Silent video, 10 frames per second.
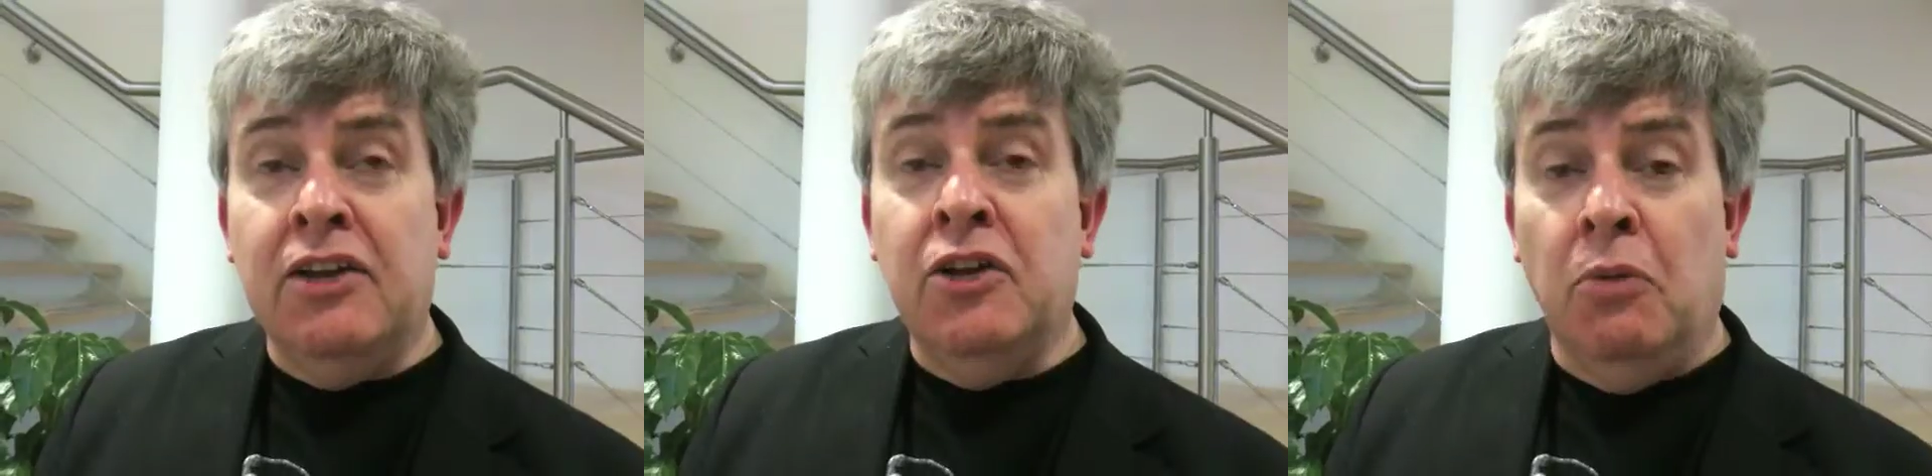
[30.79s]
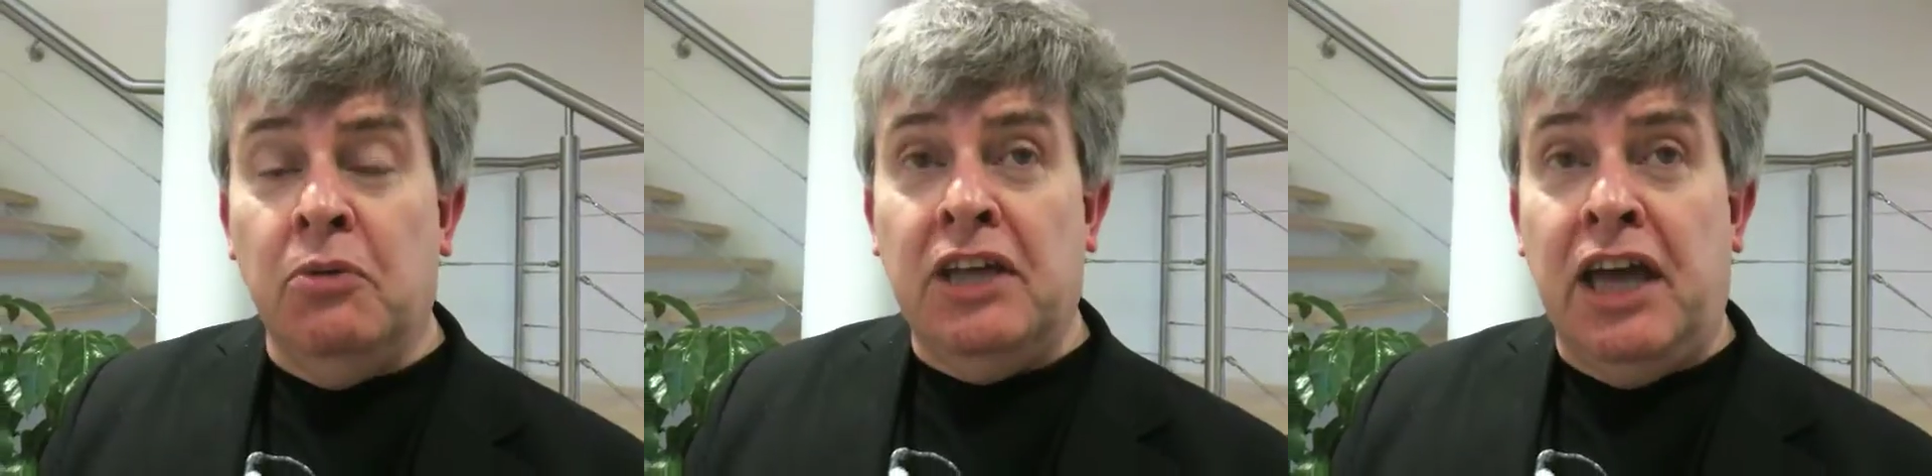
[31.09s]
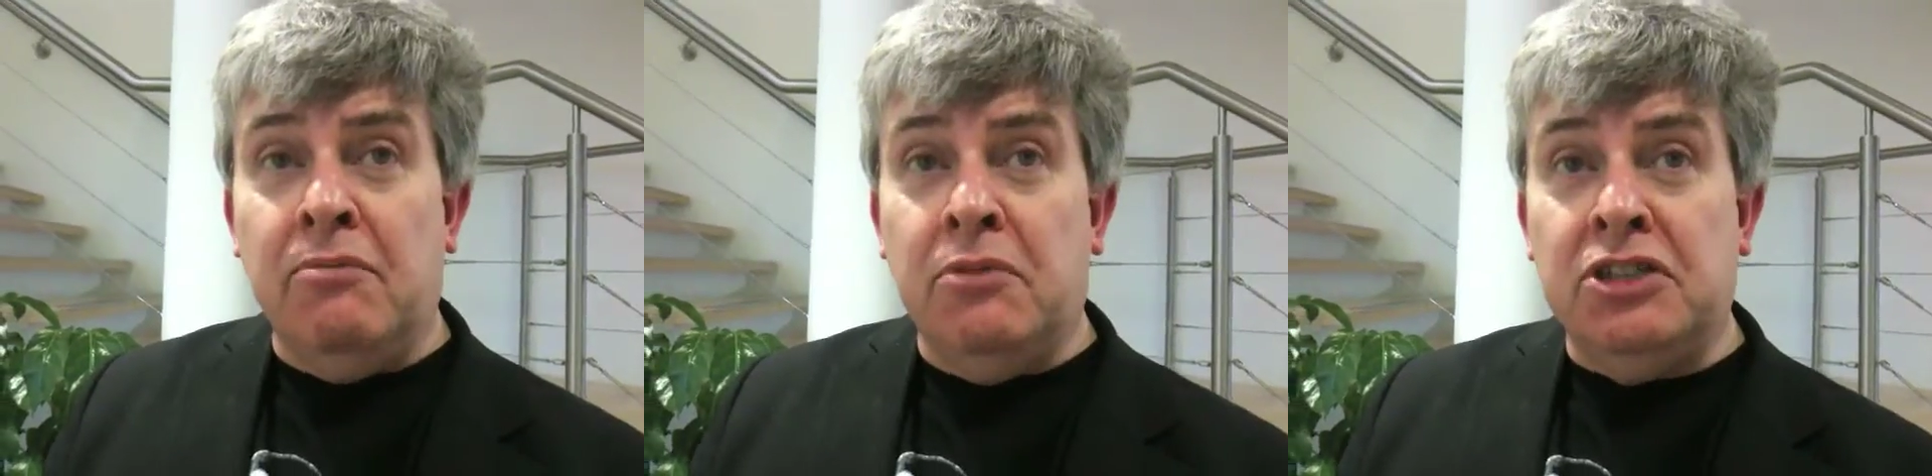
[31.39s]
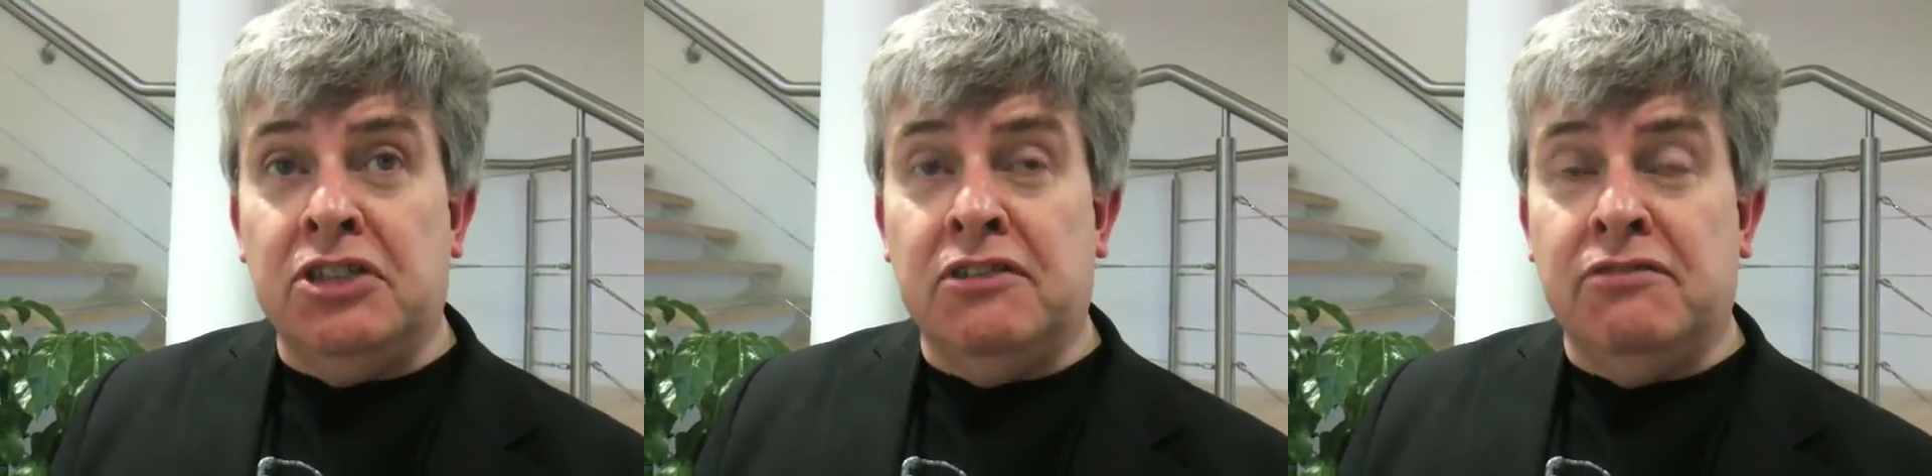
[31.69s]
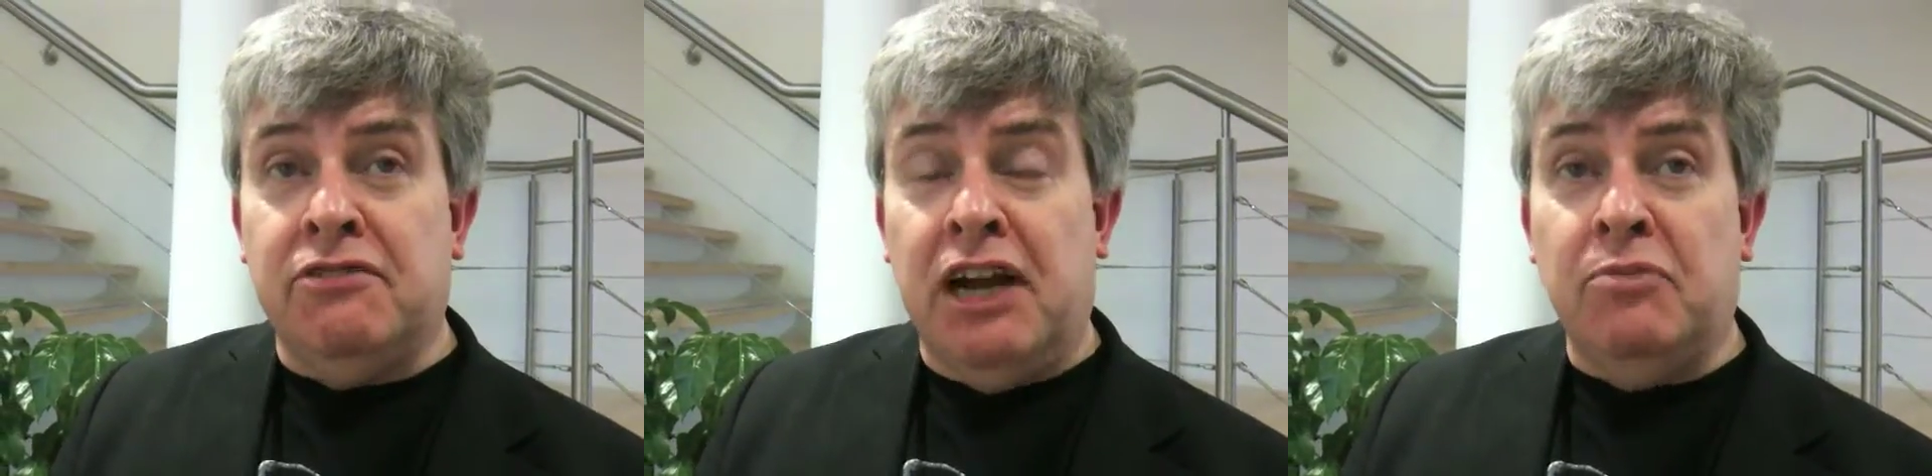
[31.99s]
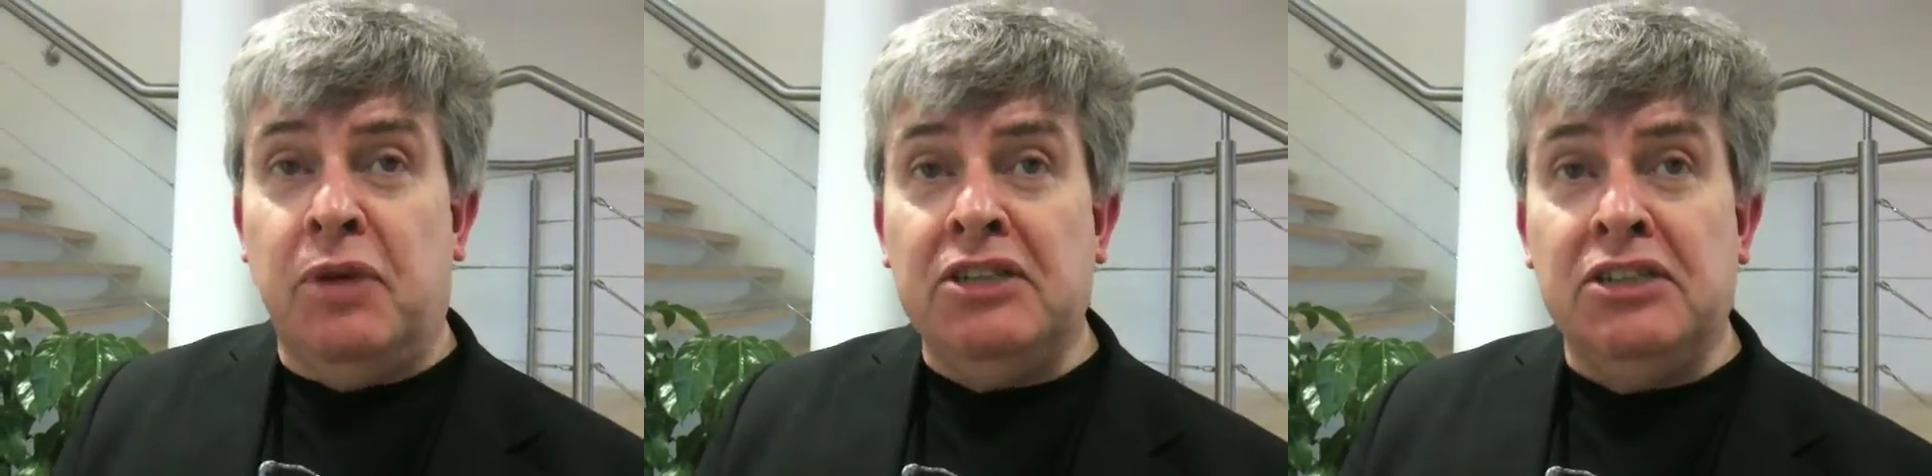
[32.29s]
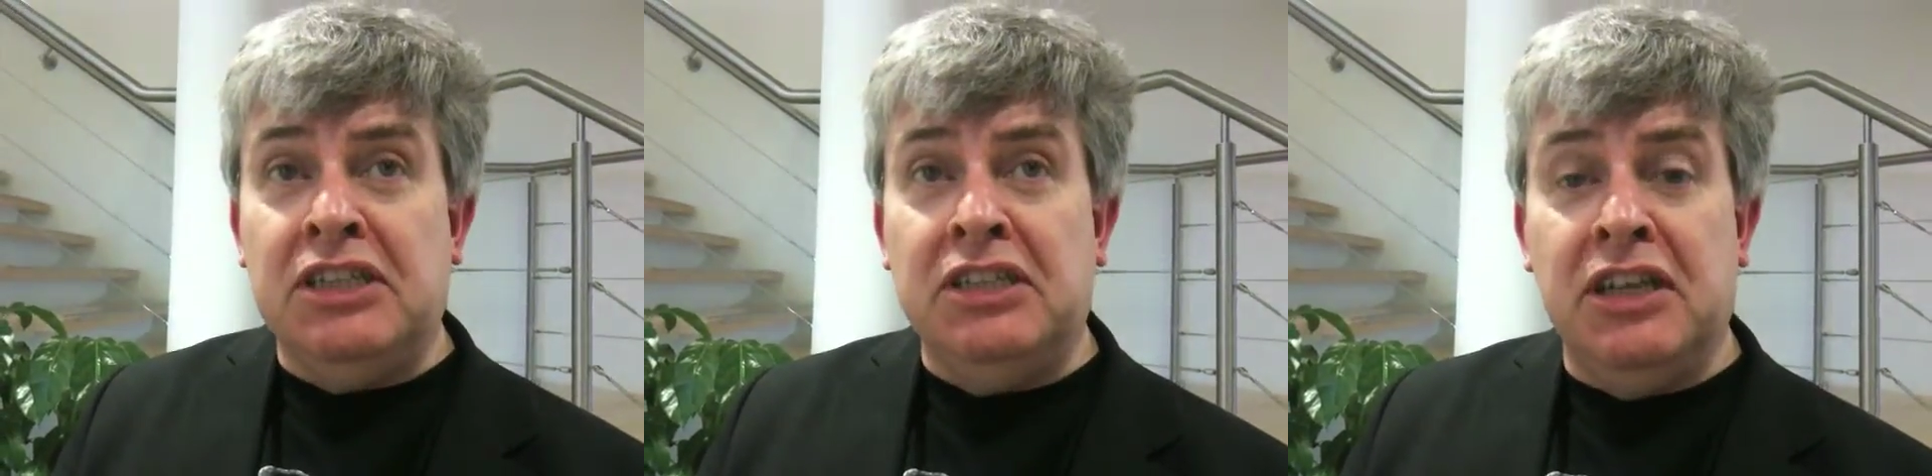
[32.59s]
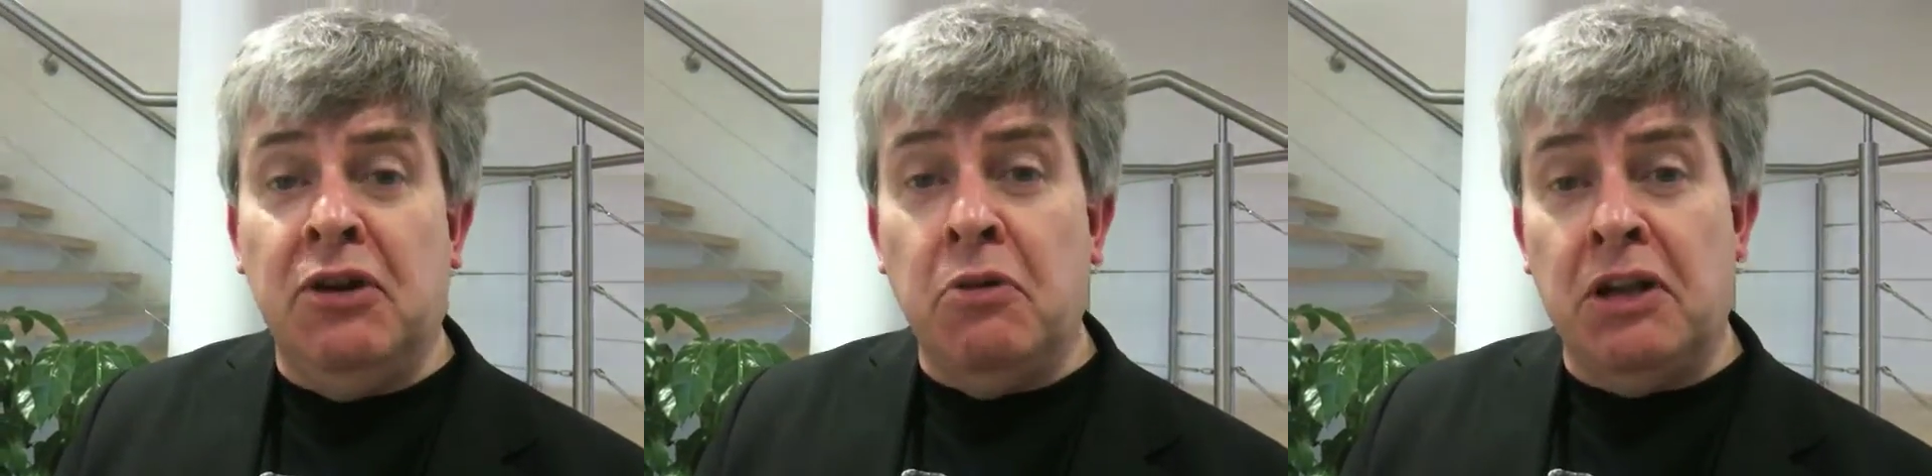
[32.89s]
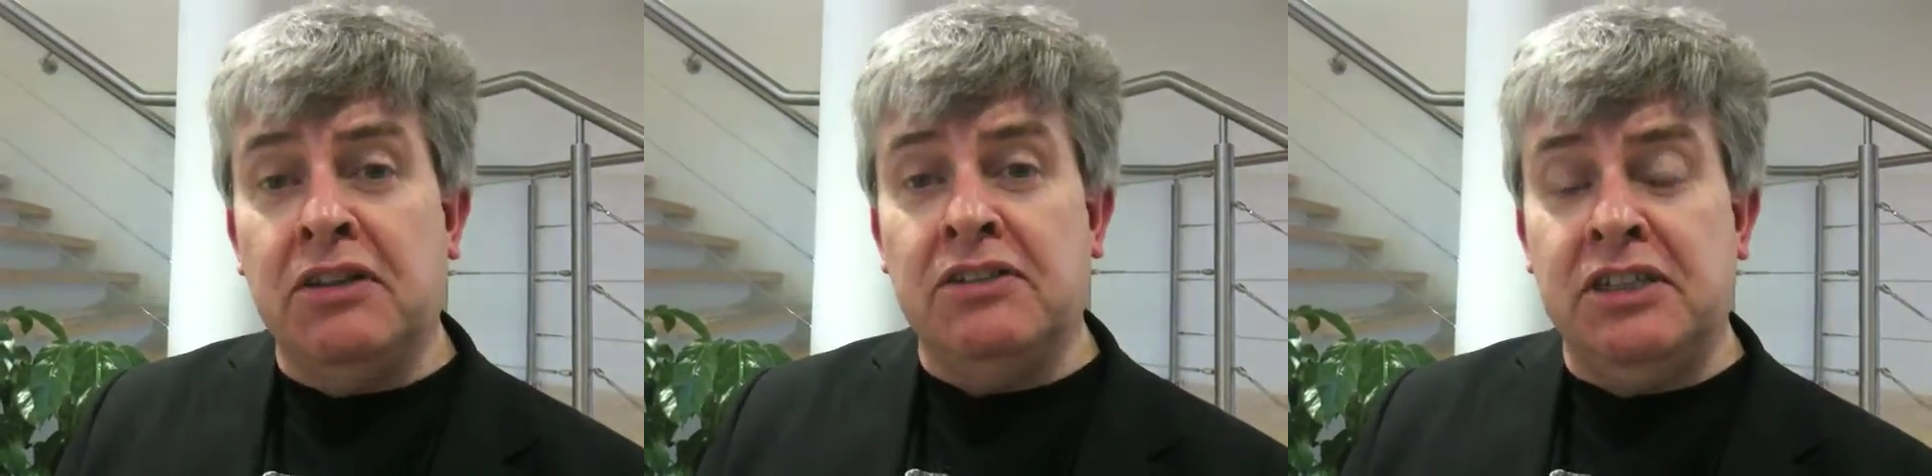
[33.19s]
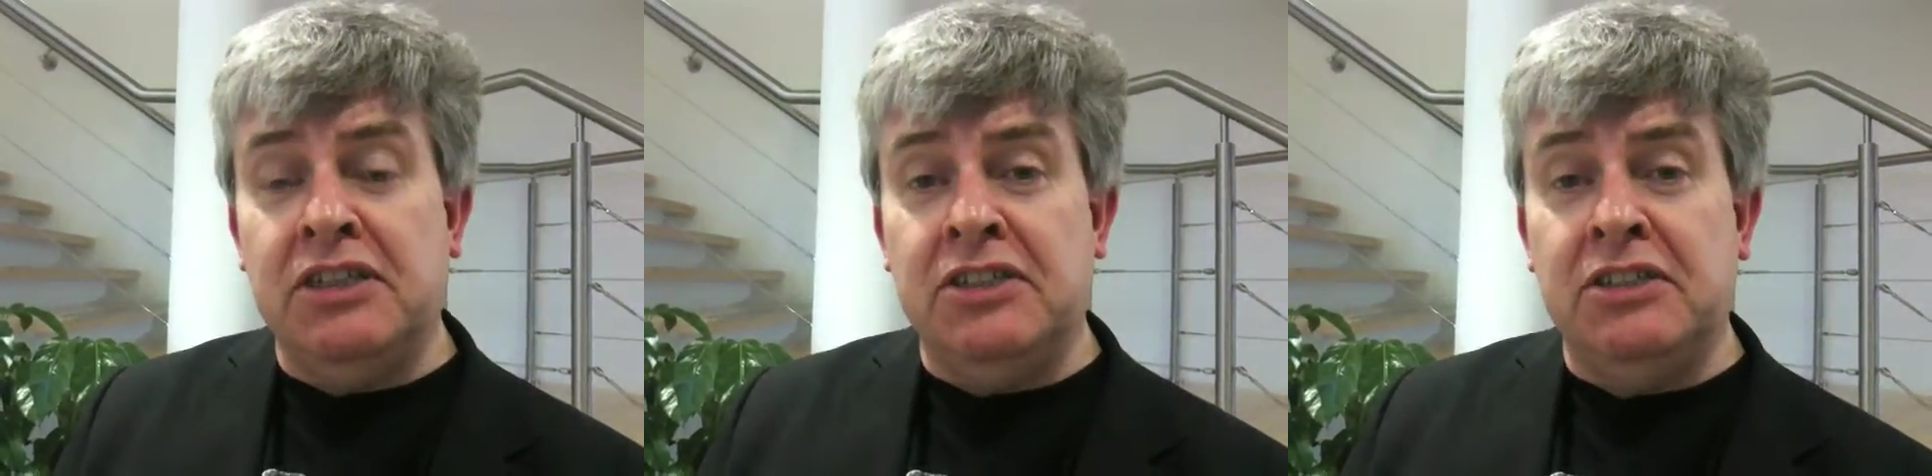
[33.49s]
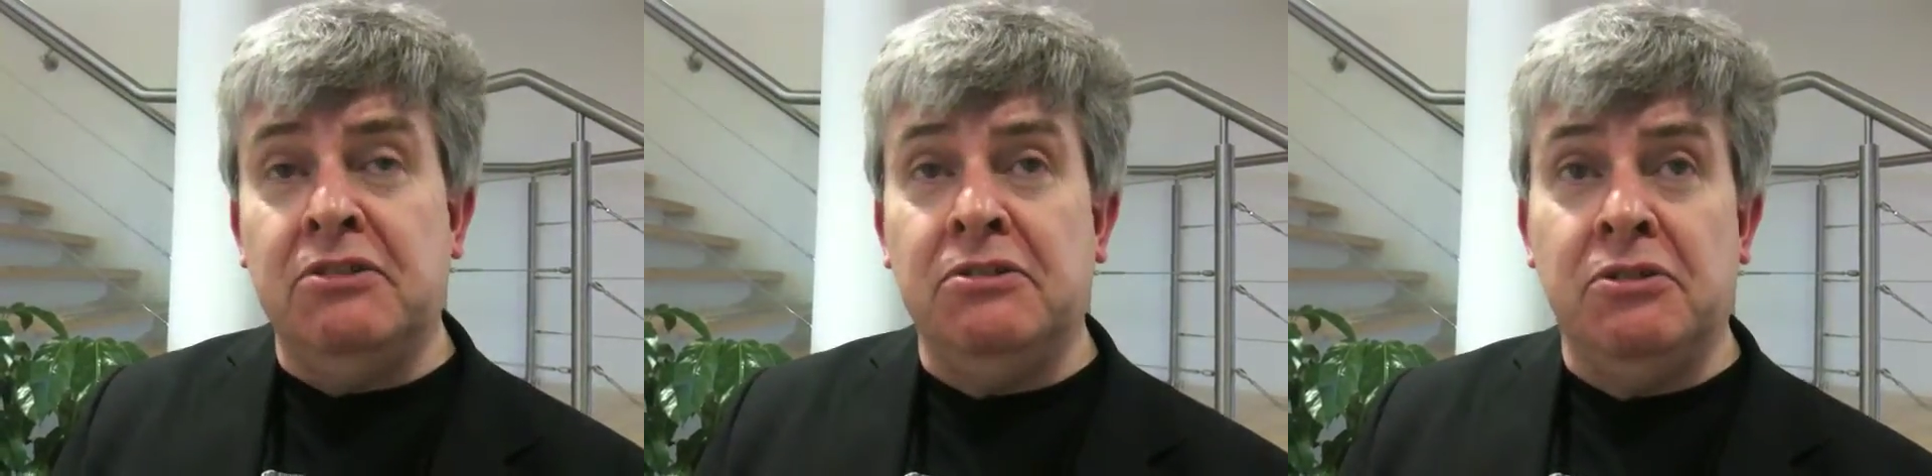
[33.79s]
not with the ambition of fragmenting the audience into